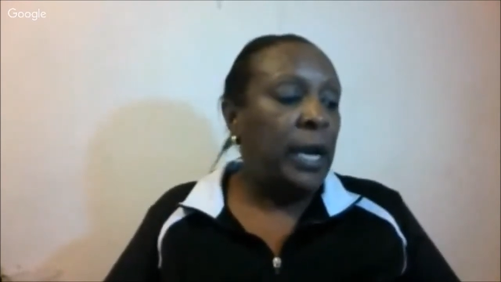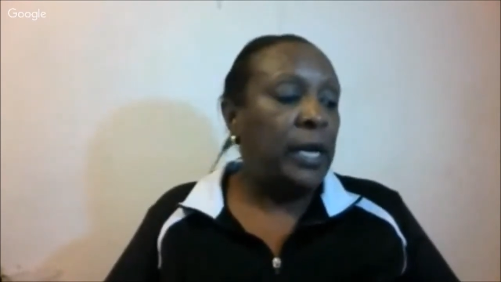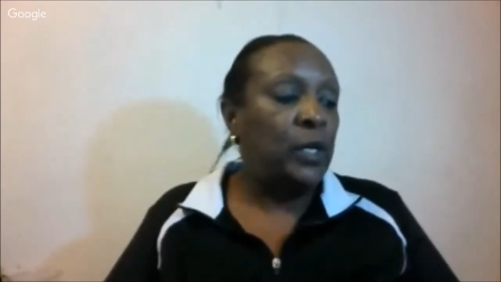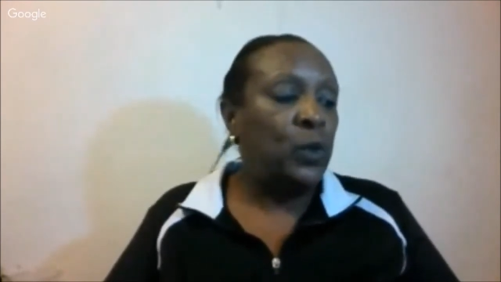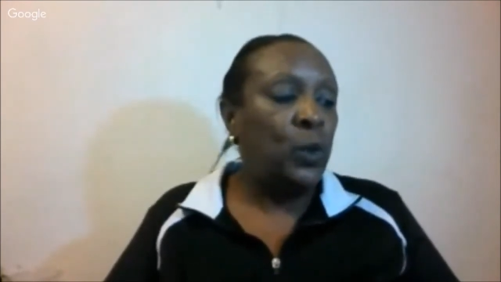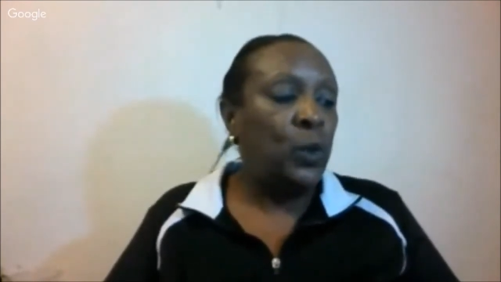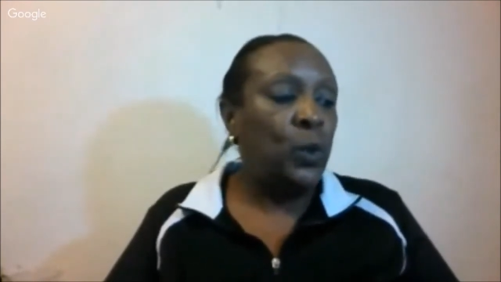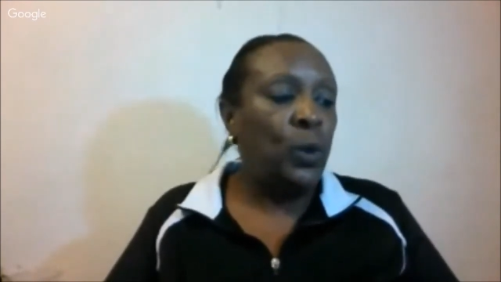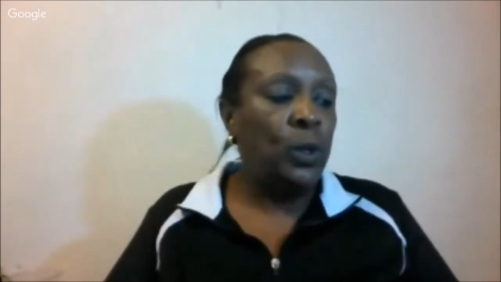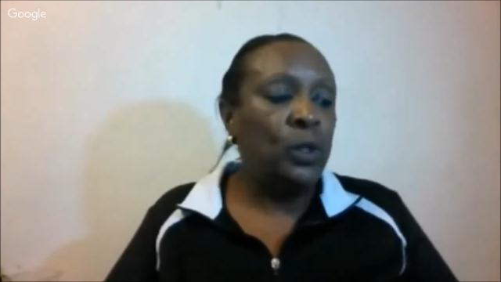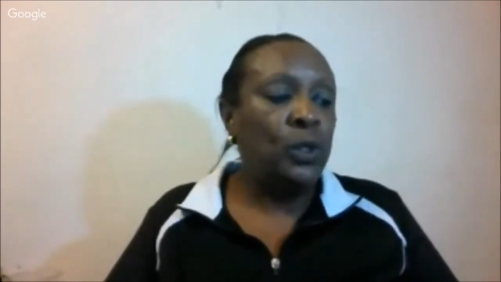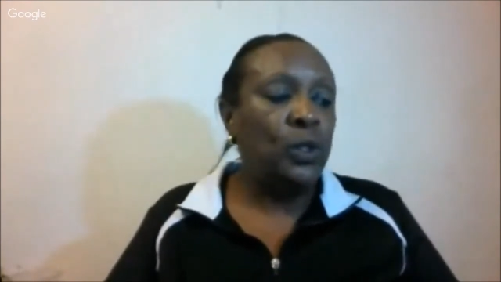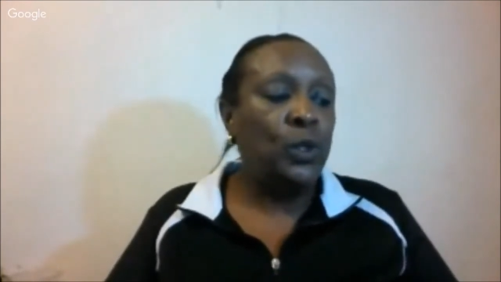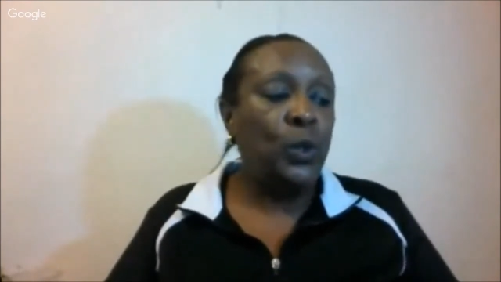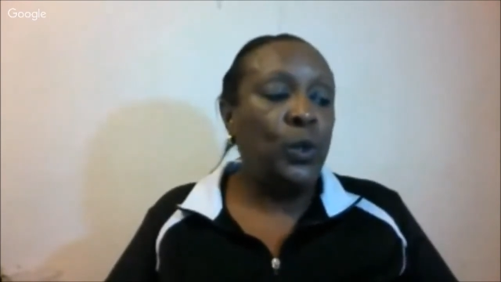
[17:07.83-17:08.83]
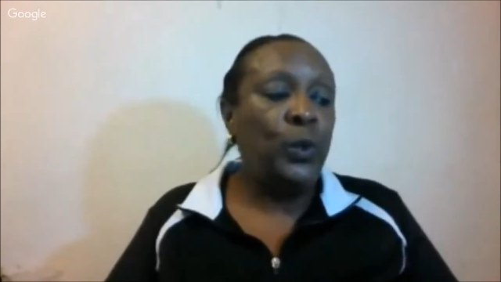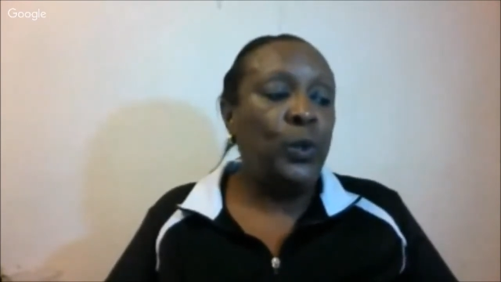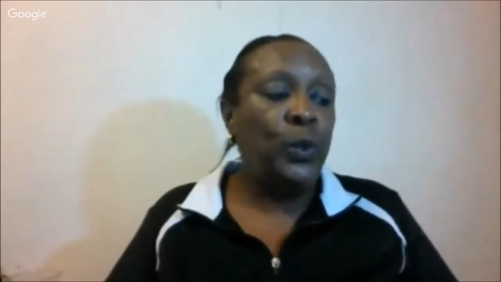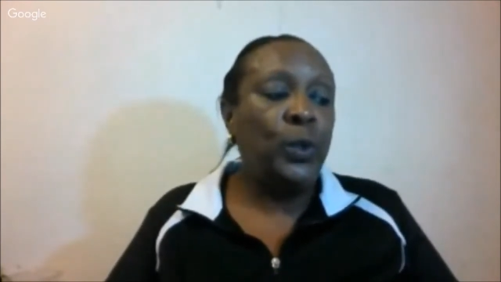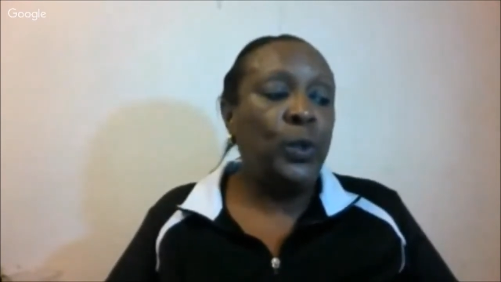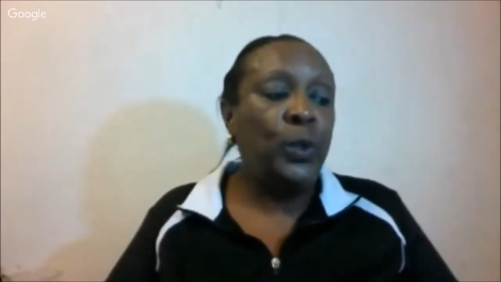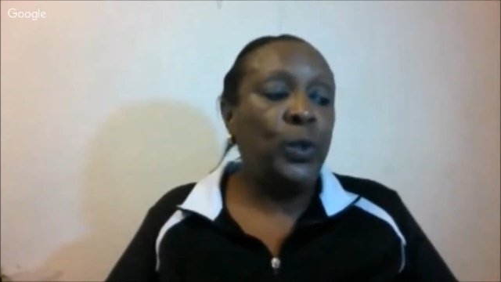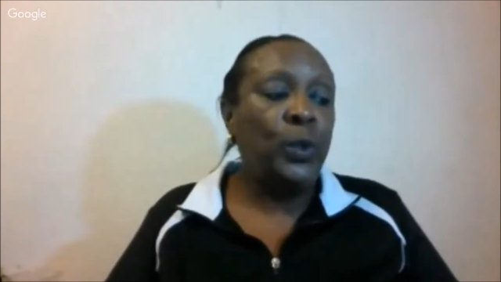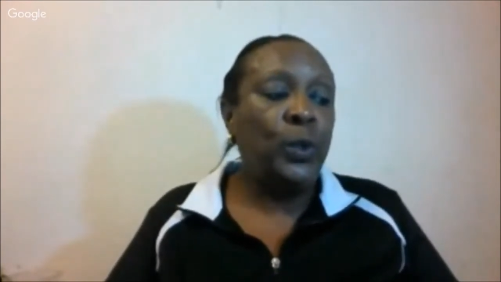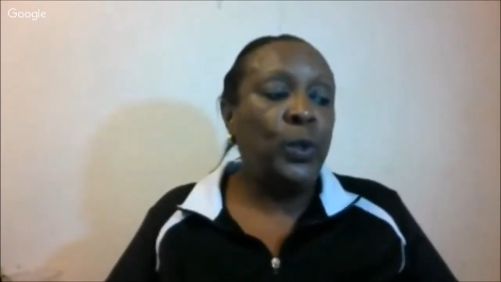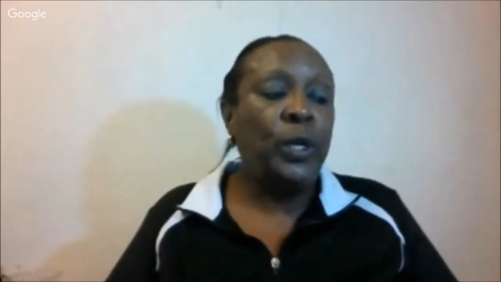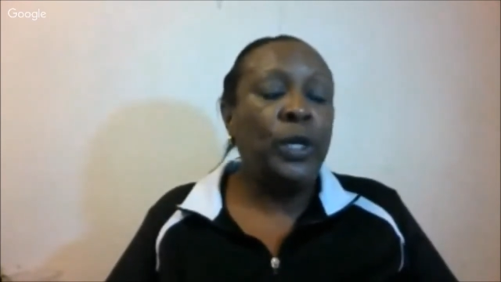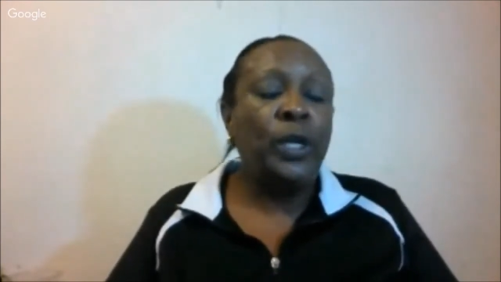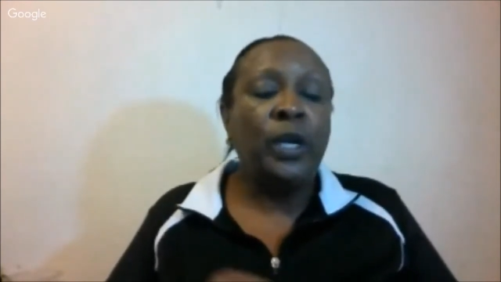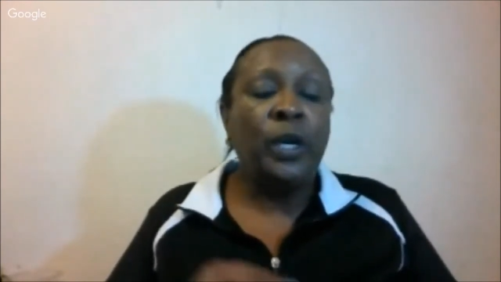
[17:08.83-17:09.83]
And also you can
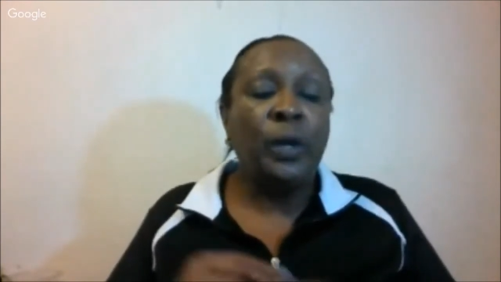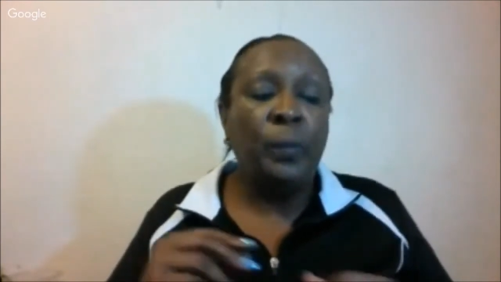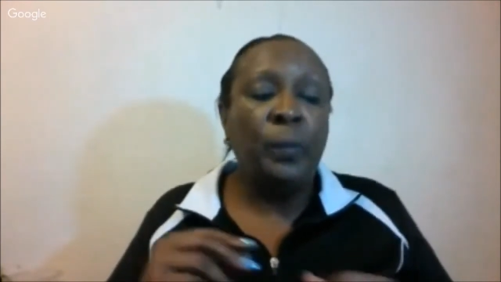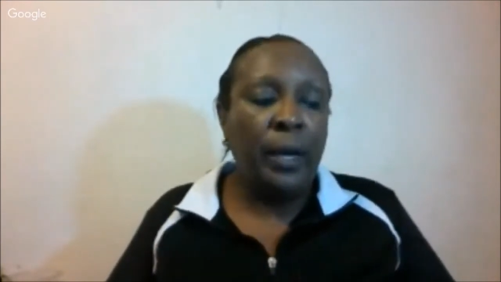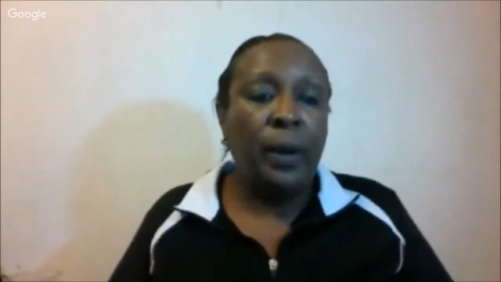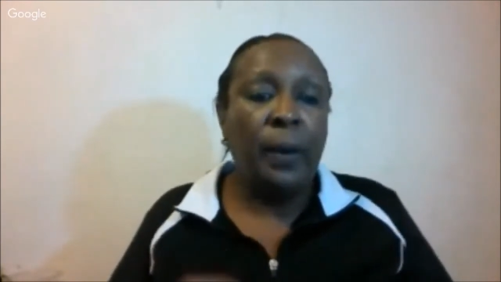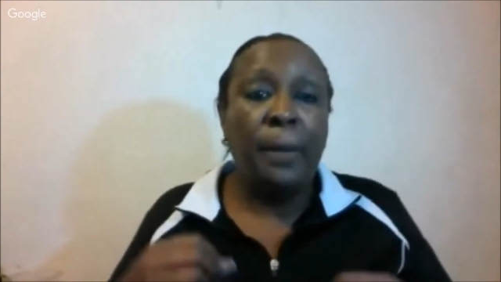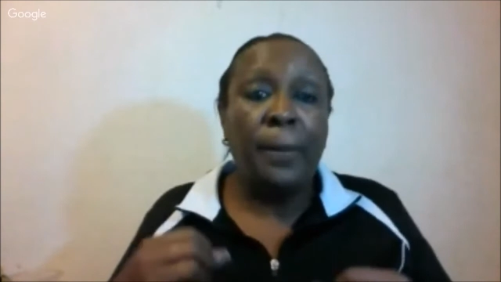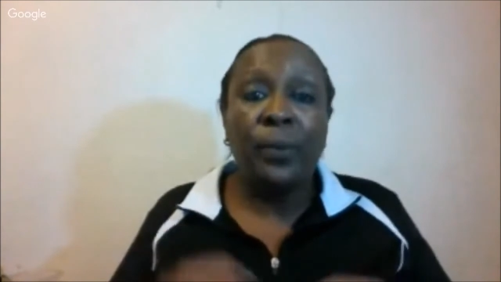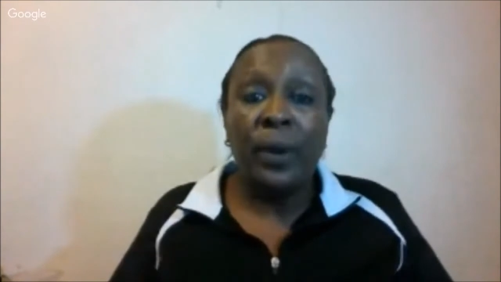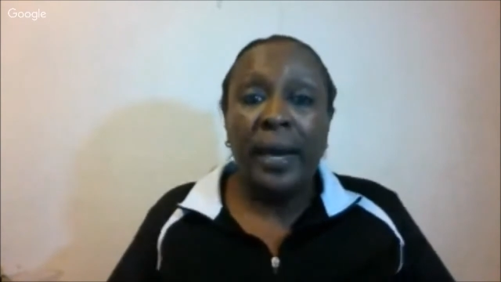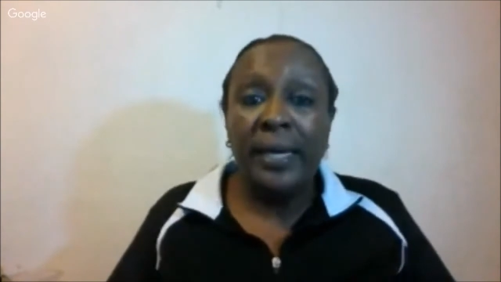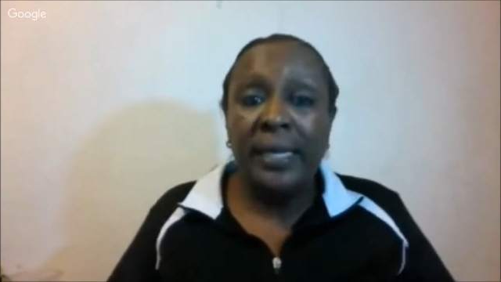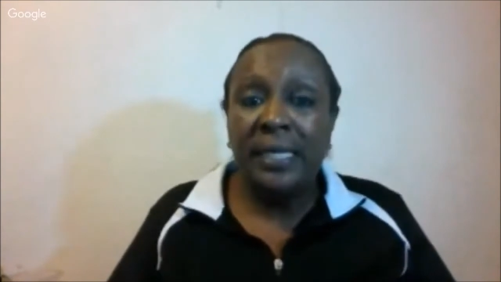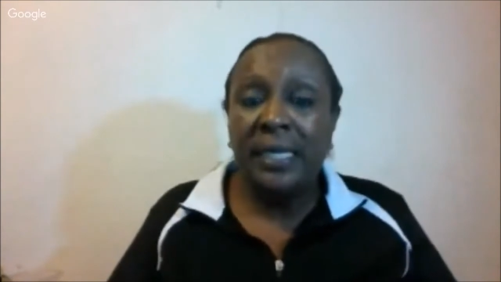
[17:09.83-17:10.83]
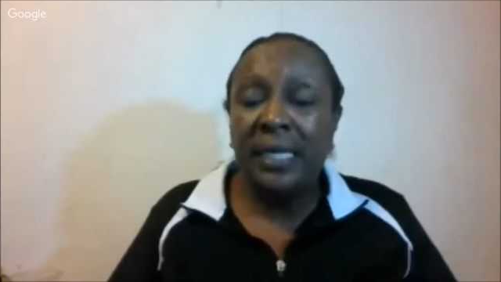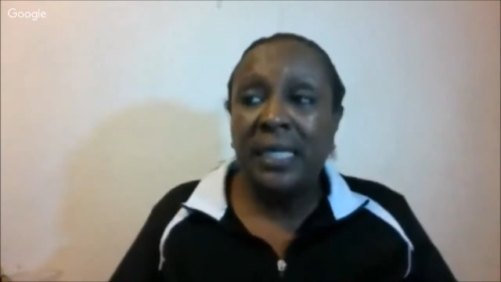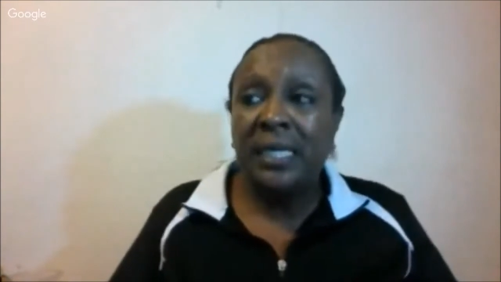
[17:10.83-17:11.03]
compare prices